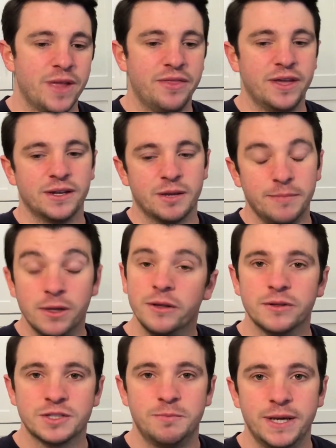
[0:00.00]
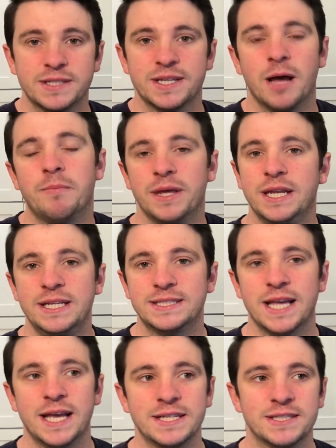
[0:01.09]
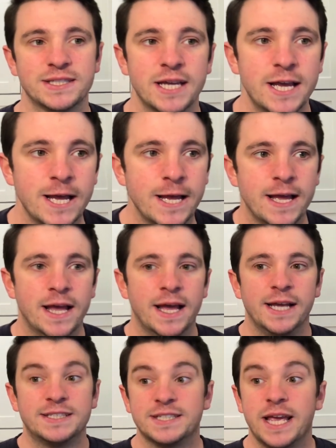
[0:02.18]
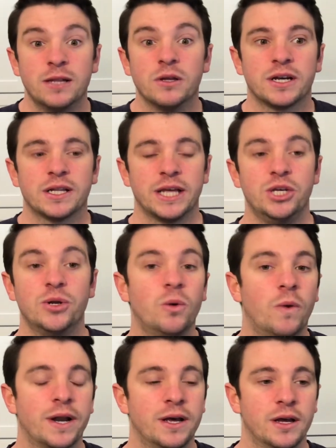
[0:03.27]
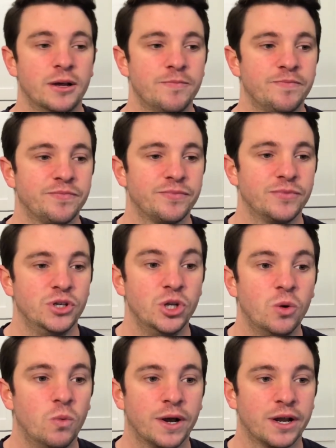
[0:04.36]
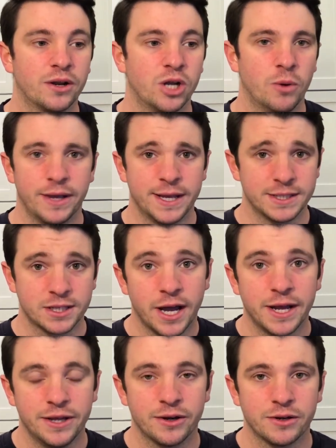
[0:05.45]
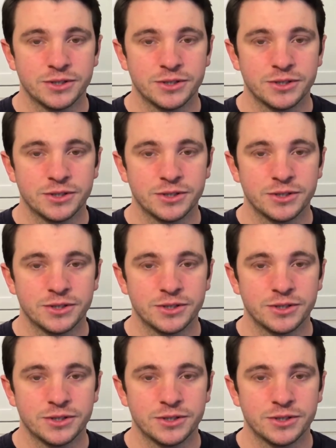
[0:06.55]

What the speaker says: And then Gamaliel speaks up and he says, "Hey, look, like you don't want to go against God here.